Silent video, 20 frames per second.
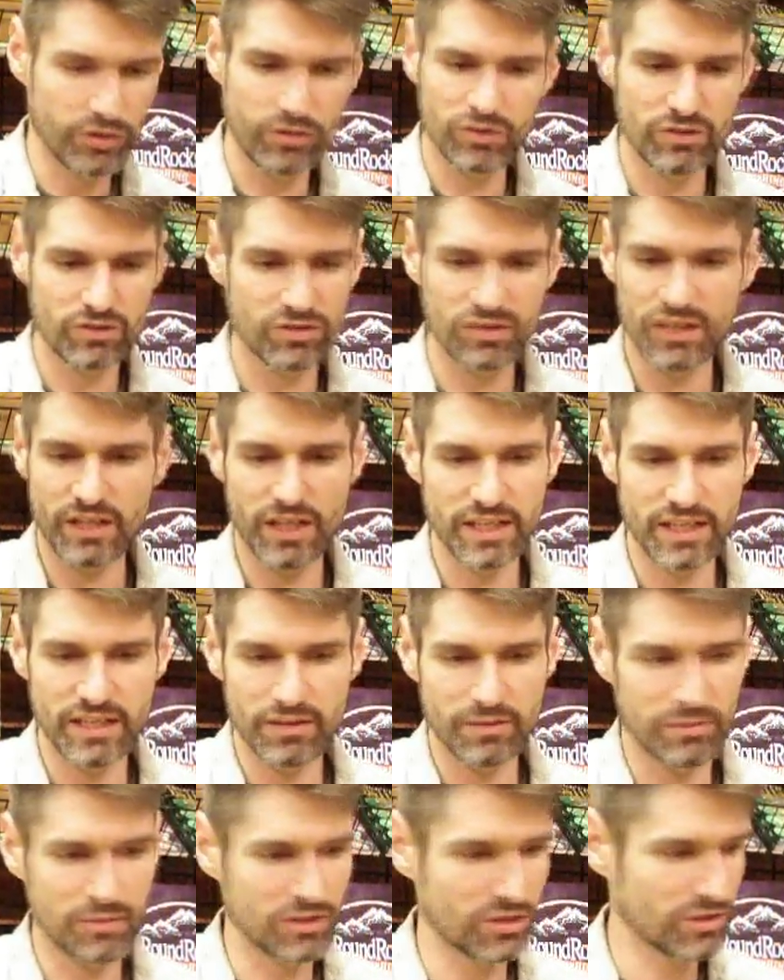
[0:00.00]
And you can see I
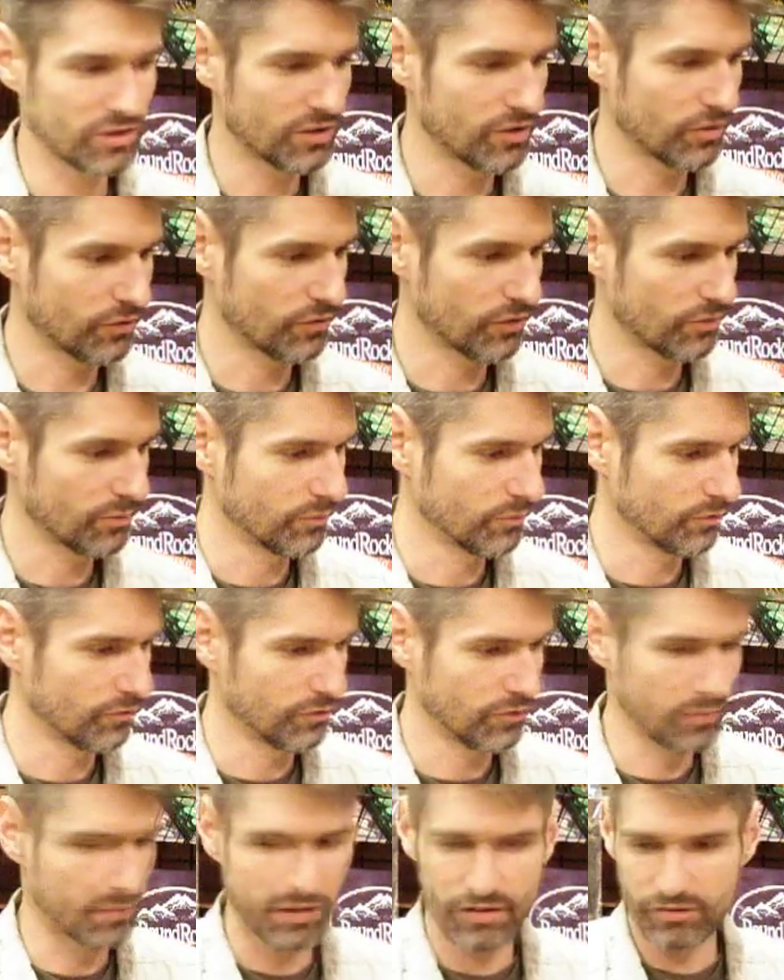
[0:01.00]
get the material from
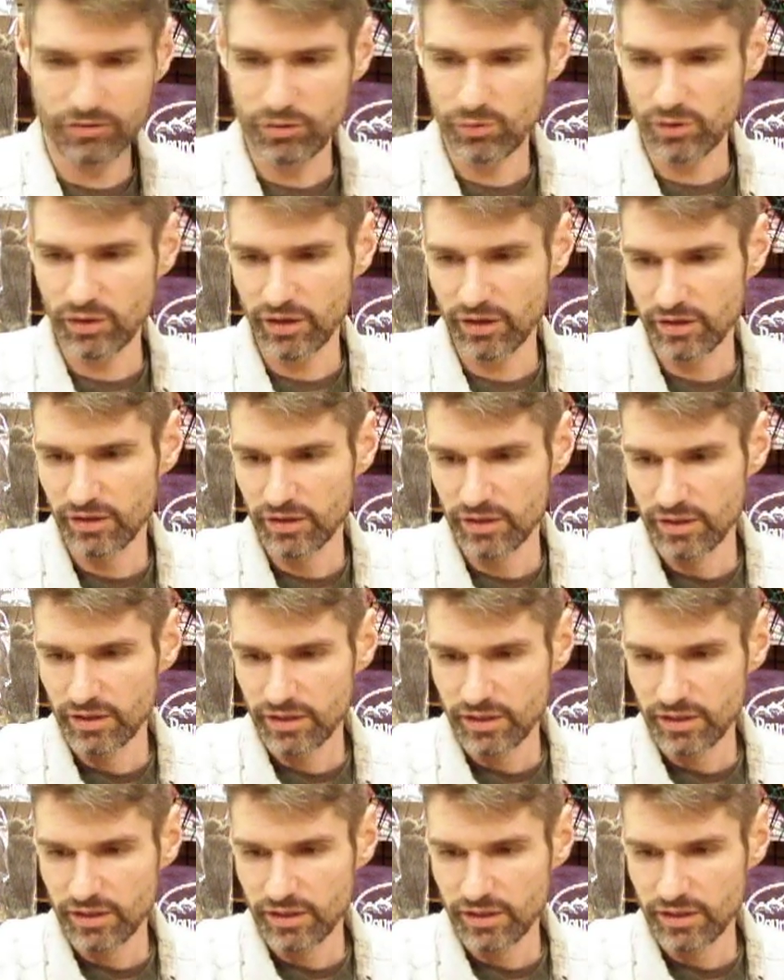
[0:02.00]
everywhere.